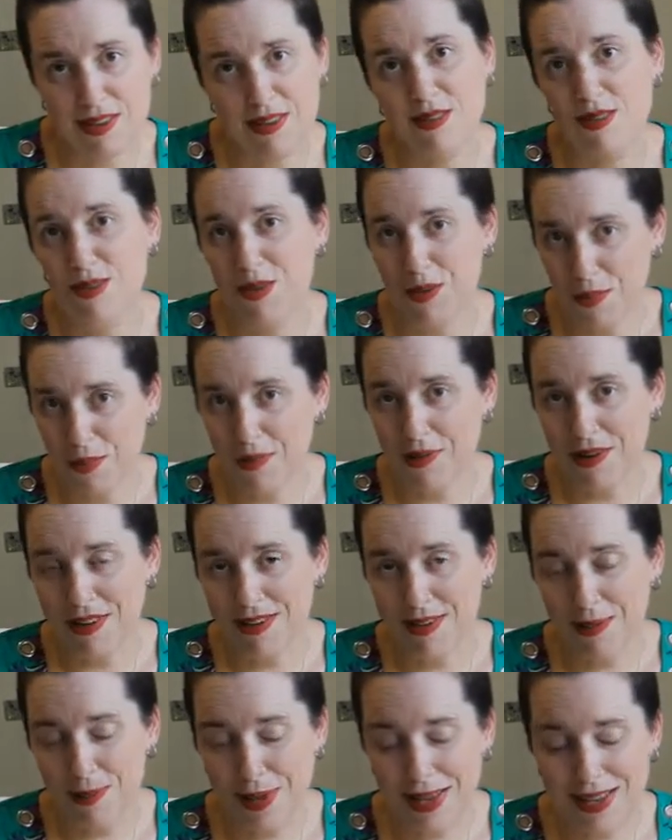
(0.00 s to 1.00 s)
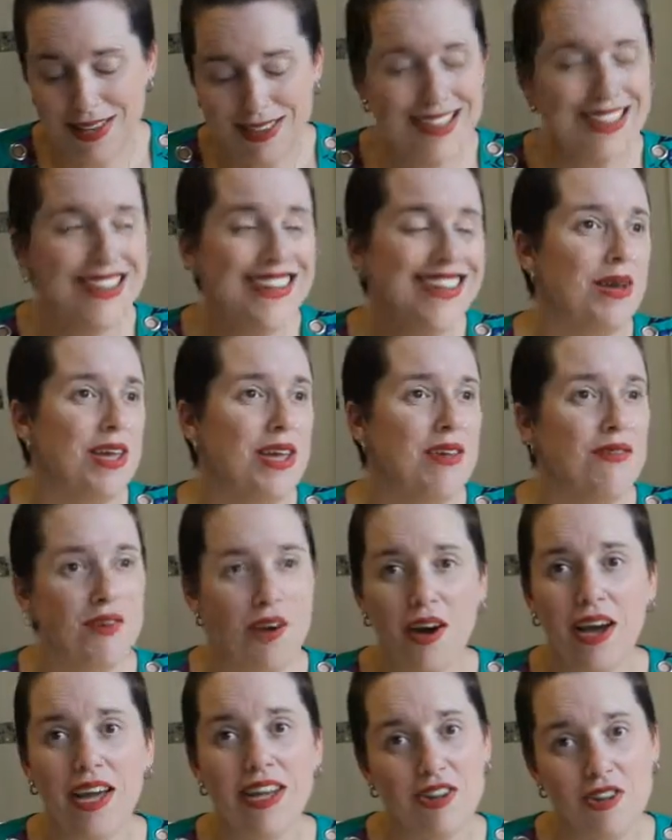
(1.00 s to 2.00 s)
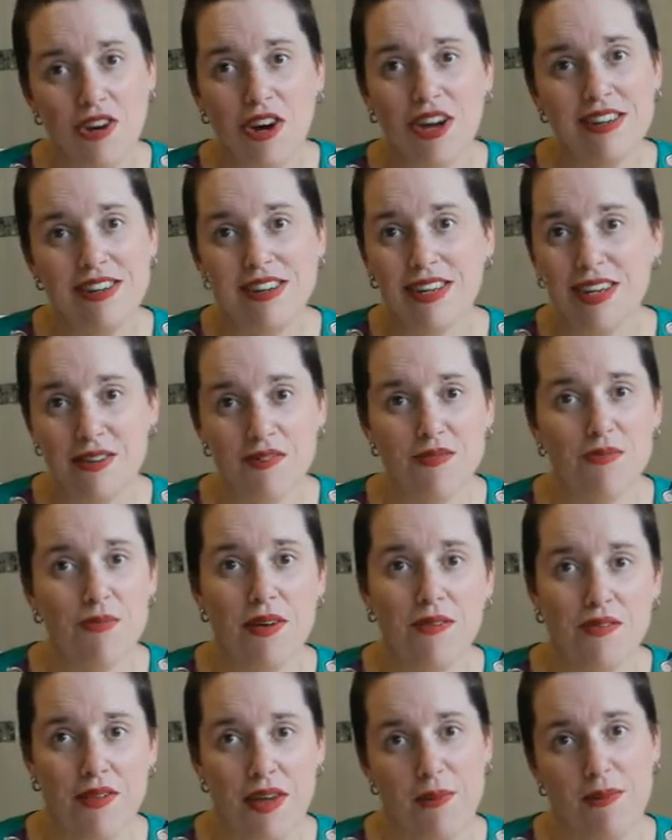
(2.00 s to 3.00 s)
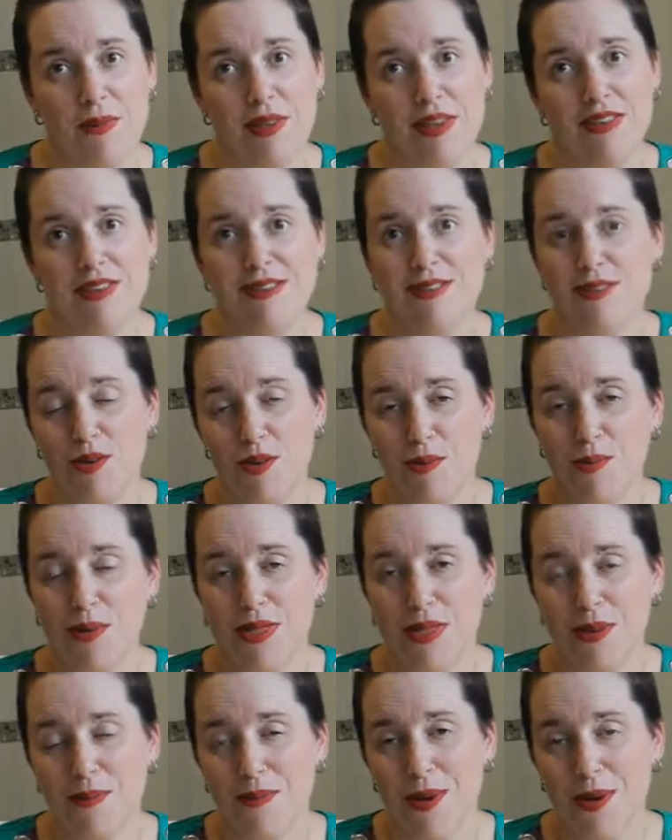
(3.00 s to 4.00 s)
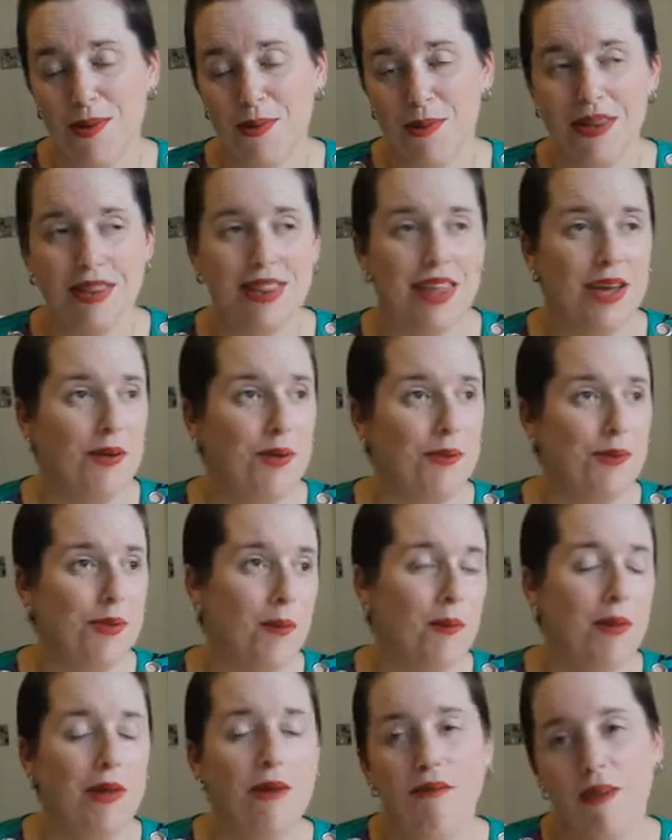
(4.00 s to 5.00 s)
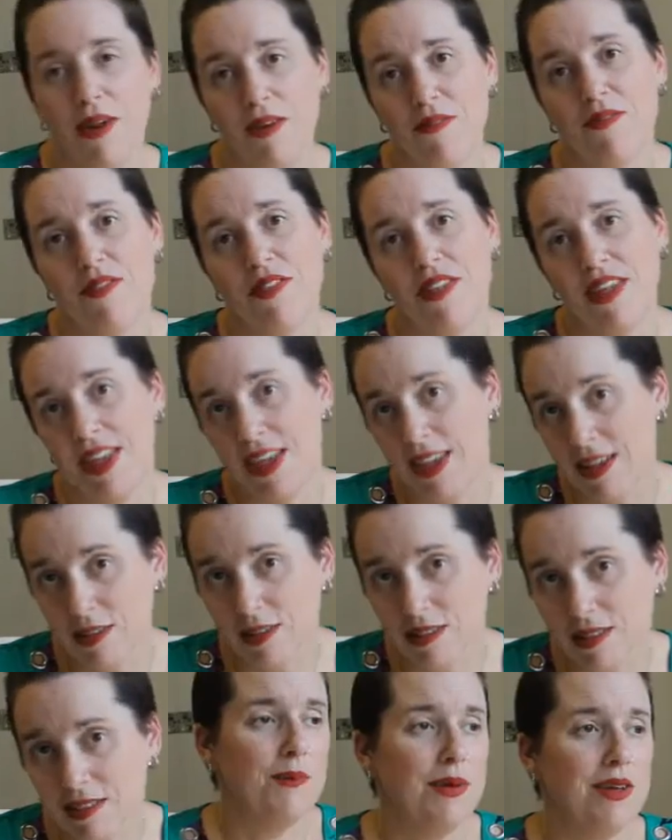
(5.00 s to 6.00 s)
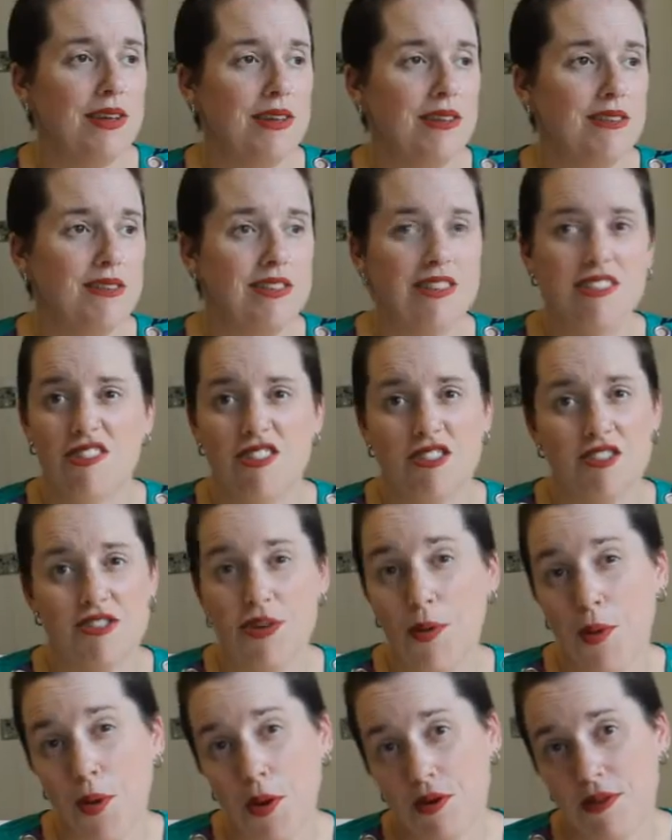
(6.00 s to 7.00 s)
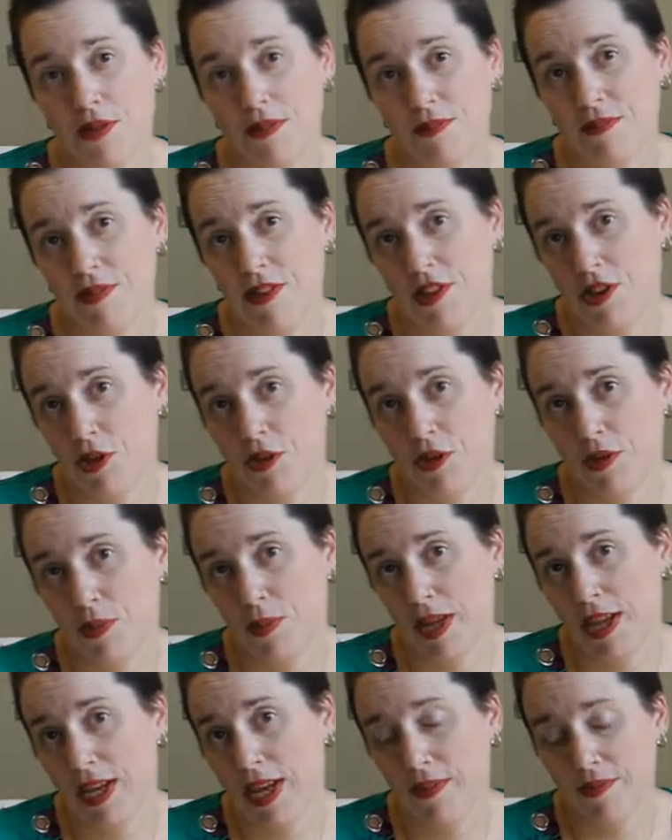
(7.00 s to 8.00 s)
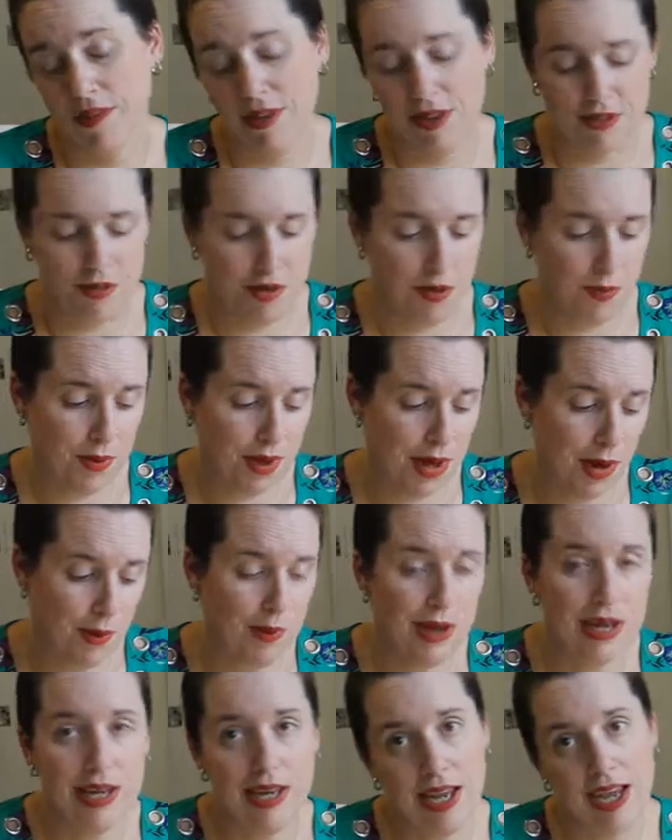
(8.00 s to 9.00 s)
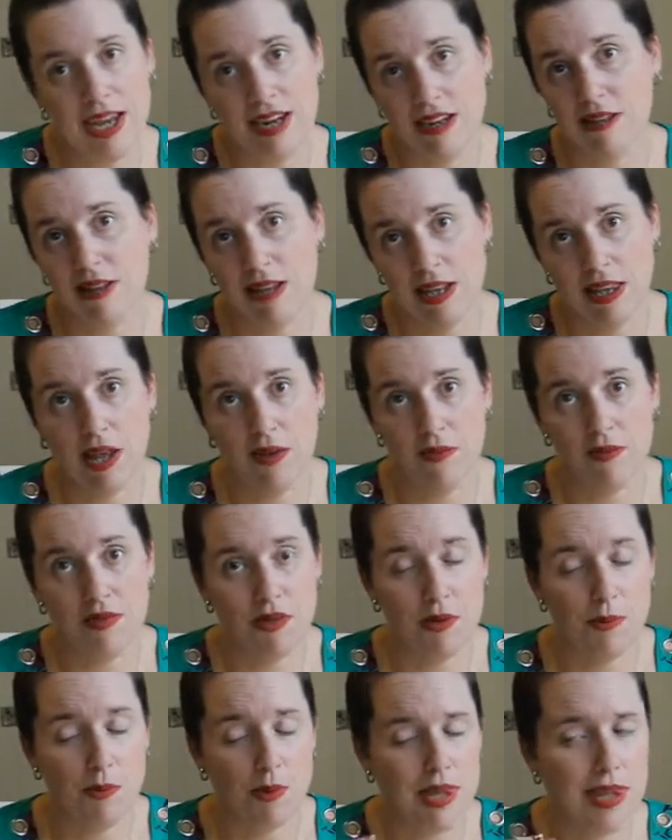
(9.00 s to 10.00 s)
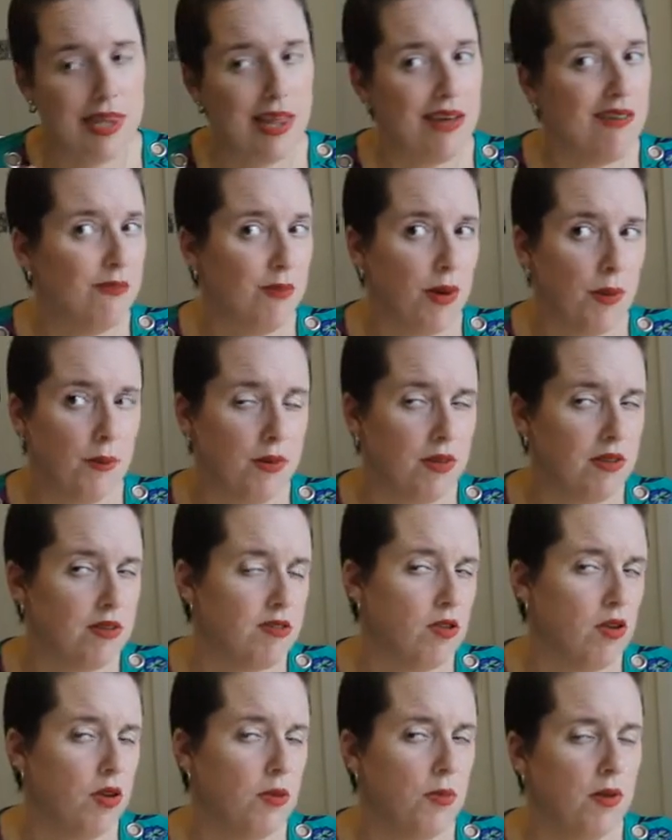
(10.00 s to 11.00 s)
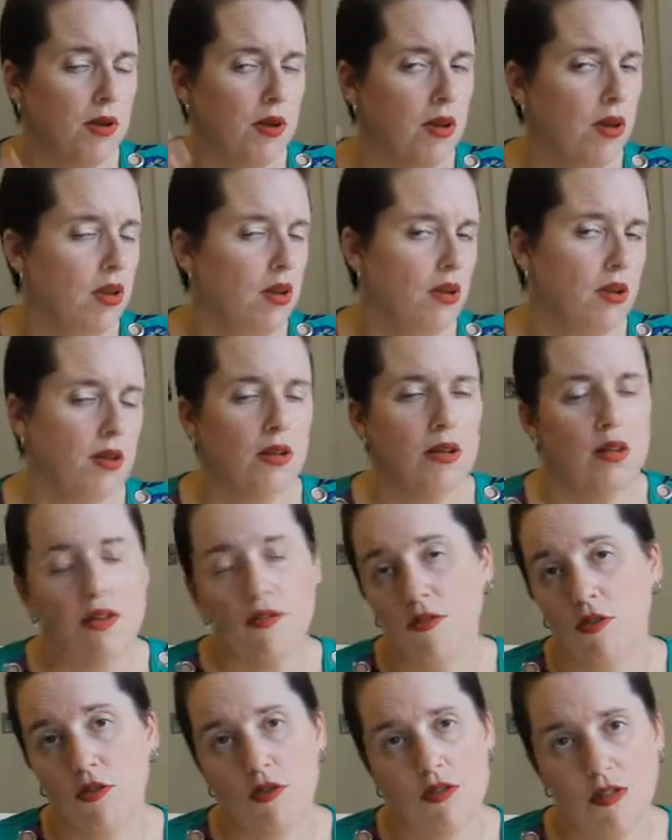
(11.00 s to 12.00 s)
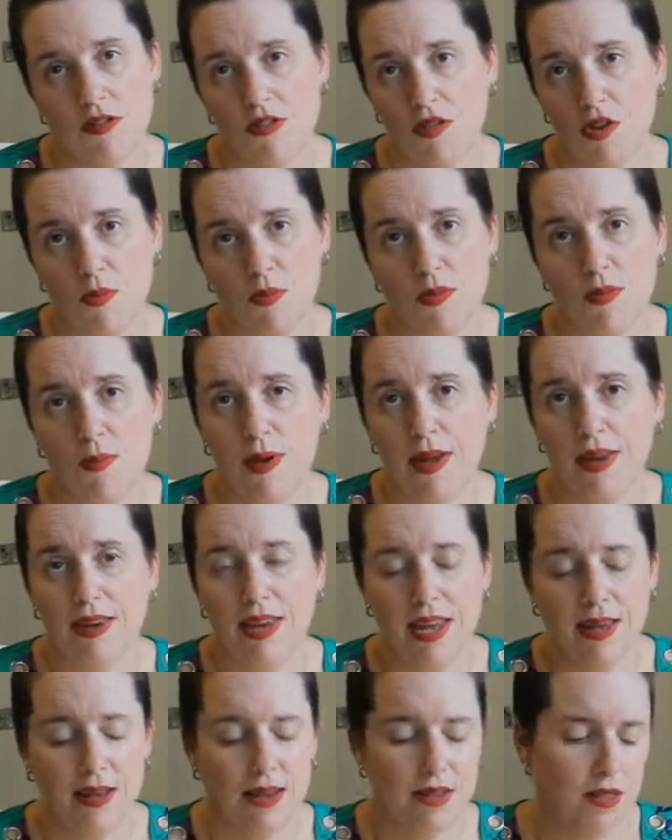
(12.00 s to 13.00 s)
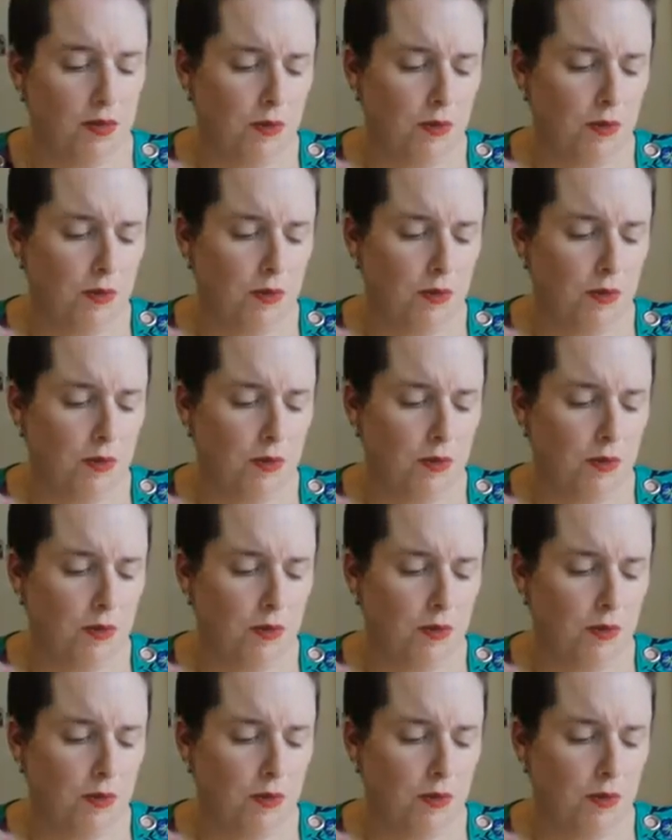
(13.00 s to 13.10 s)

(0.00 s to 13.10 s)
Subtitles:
soup recipes. If I tried to give my family soup at the moment, they would probably run for the hills, because it's just too hot to contemplate having soup. And we actually love soup. We love pumpkin soup, love lots of soups, but yeah, at the